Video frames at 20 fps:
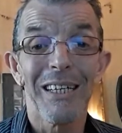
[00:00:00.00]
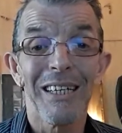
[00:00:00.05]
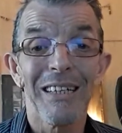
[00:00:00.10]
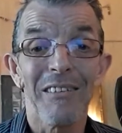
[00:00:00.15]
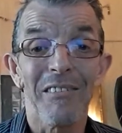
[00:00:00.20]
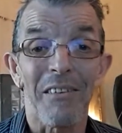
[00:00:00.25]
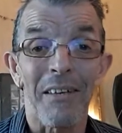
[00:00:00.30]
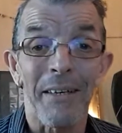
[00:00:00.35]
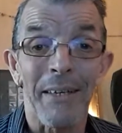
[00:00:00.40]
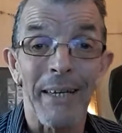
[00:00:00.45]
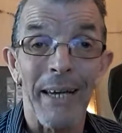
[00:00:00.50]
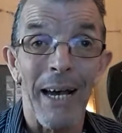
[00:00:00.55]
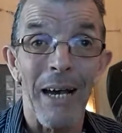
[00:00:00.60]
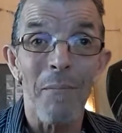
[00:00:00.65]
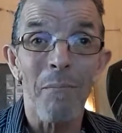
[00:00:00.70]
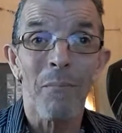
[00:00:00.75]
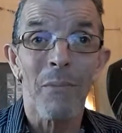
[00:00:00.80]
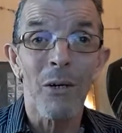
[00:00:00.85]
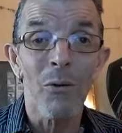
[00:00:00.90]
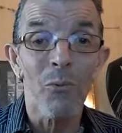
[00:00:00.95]
to
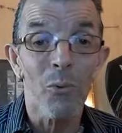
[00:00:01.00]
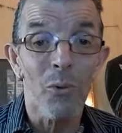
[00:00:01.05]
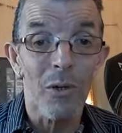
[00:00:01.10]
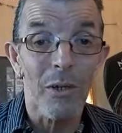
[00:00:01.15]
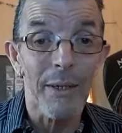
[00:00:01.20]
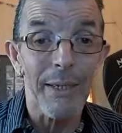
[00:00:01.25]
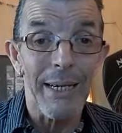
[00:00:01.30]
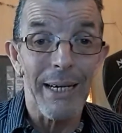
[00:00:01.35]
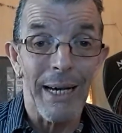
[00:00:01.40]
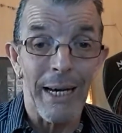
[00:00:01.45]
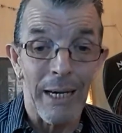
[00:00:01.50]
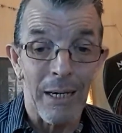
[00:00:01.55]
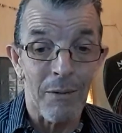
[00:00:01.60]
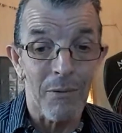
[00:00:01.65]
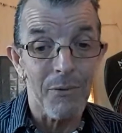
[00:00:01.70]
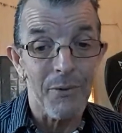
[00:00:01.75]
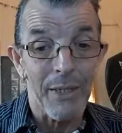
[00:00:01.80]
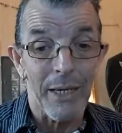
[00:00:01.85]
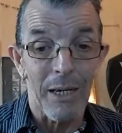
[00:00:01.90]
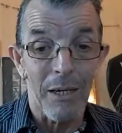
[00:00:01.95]
get my work
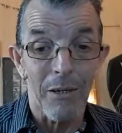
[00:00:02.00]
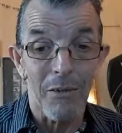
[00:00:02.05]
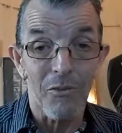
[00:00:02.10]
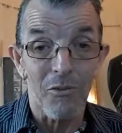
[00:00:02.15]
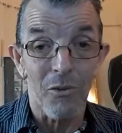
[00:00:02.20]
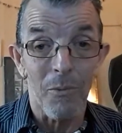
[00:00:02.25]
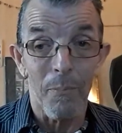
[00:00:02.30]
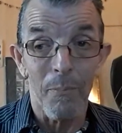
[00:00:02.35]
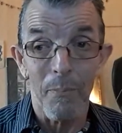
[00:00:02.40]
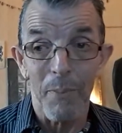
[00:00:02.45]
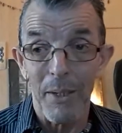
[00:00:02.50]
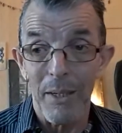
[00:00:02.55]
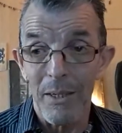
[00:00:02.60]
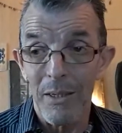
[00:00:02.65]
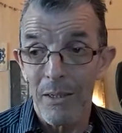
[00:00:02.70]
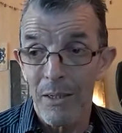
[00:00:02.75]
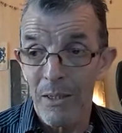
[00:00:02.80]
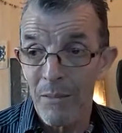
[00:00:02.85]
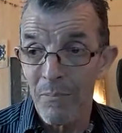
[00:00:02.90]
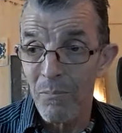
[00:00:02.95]
out there, to
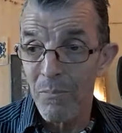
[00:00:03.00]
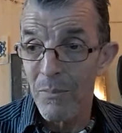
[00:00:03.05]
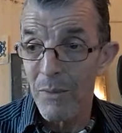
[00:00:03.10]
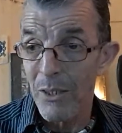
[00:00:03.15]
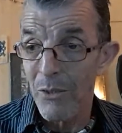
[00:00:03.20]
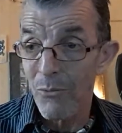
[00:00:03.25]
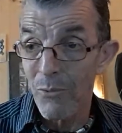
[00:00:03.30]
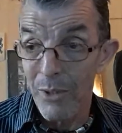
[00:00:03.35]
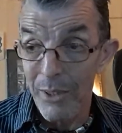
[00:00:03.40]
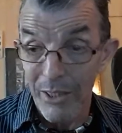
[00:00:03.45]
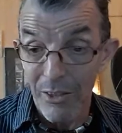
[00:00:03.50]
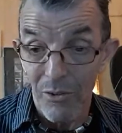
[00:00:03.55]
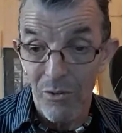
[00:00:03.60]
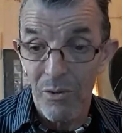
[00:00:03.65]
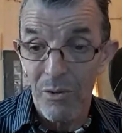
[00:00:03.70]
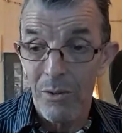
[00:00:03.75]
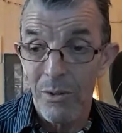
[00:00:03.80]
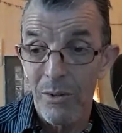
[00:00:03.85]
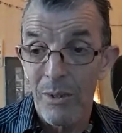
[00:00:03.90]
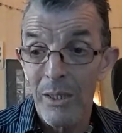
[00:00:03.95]
become a
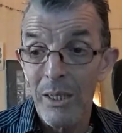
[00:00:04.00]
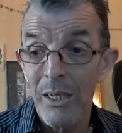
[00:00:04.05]
writer,